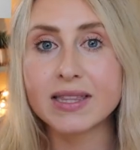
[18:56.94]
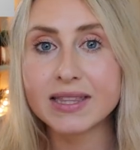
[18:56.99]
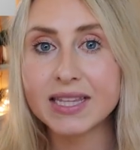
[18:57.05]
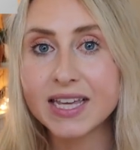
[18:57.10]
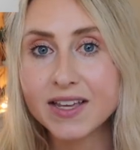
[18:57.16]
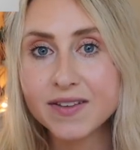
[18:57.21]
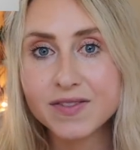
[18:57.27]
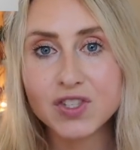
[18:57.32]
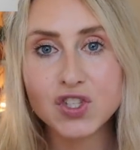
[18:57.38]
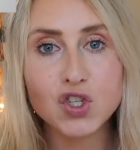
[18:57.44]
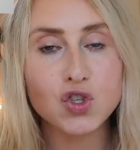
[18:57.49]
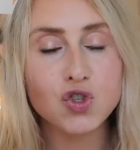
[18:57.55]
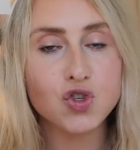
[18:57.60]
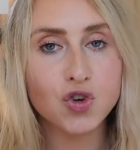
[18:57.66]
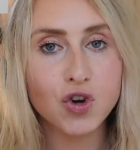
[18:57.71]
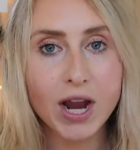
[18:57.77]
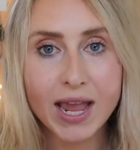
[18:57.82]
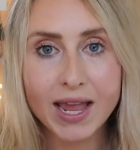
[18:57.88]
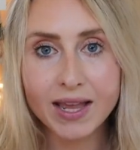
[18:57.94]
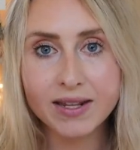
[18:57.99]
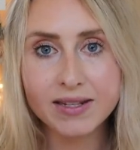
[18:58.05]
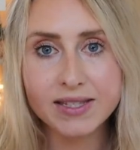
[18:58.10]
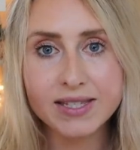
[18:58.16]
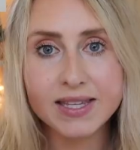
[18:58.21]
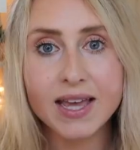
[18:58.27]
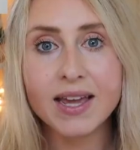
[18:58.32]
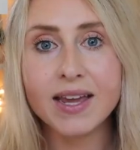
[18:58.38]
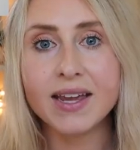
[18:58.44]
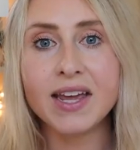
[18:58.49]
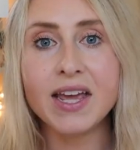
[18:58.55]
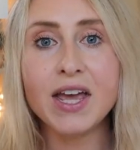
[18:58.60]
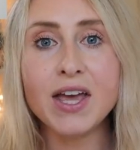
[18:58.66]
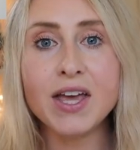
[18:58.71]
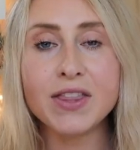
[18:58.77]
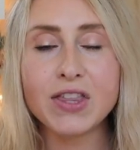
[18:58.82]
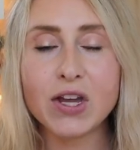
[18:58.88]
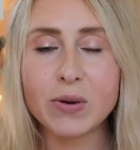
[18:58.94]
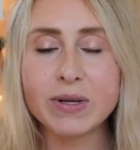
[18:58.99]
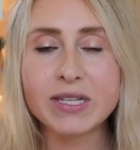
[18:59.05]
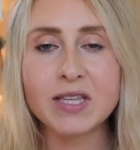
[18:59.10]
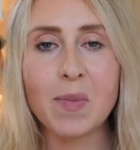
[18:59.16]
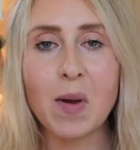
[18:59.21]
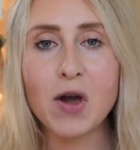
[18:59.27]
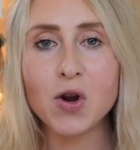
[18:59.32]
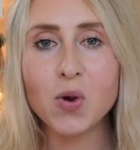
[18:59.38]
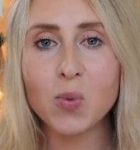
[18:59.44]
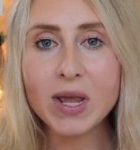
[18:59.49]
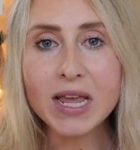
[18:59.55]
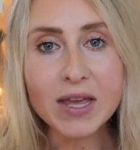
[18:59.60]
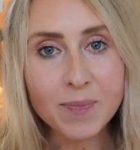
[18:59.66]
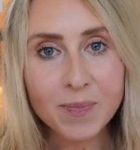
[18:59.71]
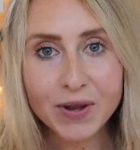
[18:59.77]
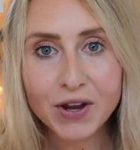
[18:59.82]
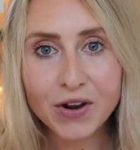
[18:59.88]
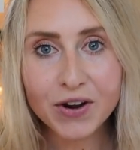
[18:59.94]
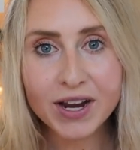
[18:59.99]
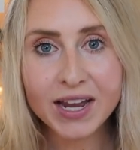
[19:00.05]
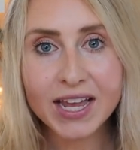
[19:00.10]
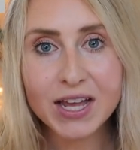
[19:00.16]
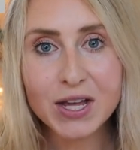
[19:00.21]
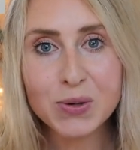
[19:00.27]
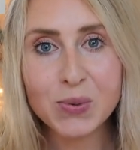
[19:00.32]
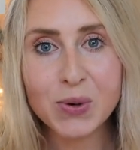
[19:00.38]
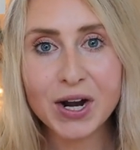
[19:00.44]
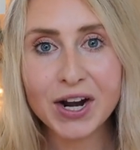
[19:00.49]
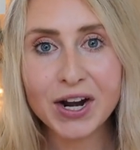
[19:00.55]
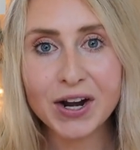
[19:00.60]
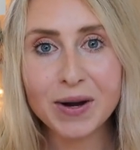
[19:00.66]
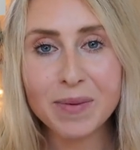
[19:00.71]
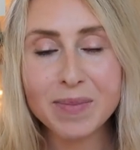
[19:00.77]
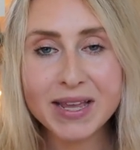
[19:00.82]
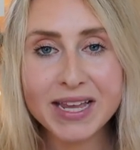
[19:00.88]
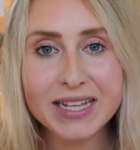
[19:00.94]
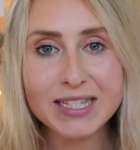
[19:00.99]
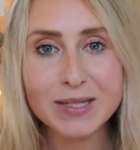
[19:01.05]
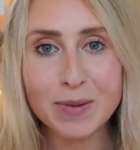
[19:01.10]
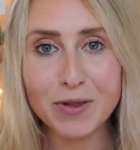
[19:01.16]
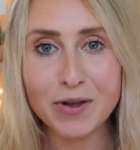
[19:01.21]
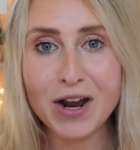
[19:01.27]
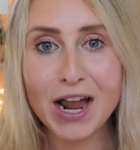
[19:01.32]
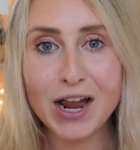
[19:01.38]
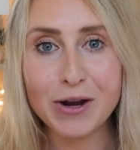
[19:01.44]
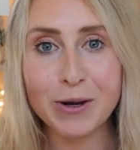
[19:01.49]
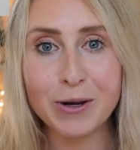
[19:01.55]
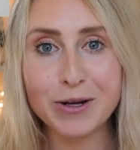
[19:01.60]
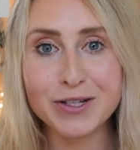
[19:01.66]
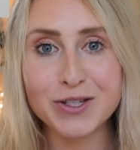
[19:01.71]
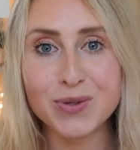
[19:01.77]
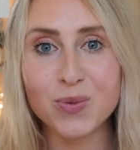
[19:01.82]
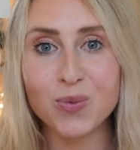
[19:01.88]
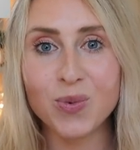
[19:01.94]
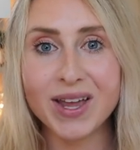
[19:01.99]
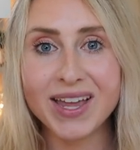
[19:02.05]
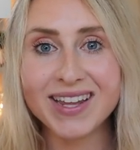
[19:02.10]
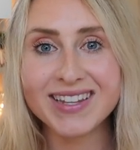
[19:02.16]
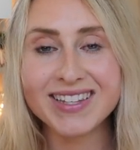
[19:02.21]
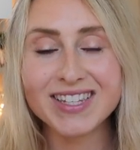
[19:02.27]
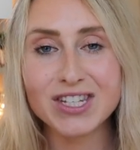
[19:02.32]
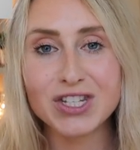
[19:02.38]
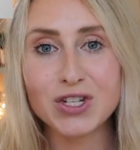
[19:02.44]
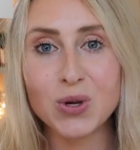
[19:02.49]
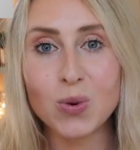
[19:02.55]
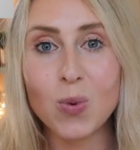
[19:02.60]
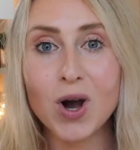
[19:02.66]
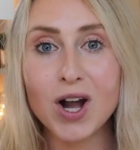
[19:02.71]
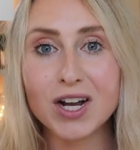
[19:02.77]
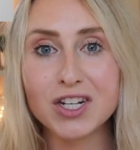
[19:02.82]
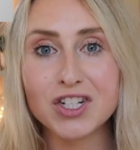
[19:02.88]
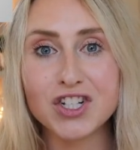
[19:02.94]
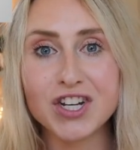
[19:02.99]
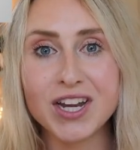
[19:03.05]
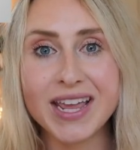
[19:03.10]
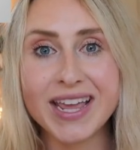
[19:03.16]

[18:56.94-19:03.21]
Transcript: Lyfts, trains. There was about a week period where me and some other hikers went to watch